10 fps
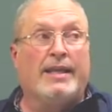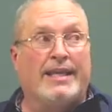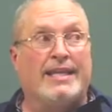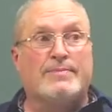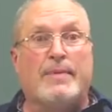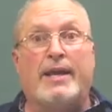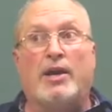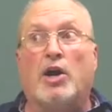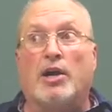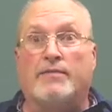Is my
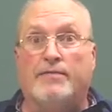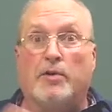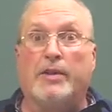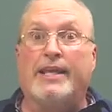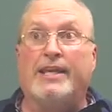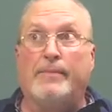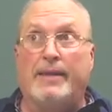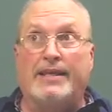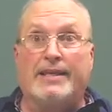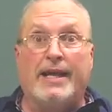heart fully
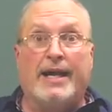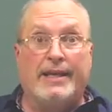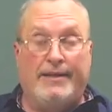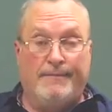committed to God?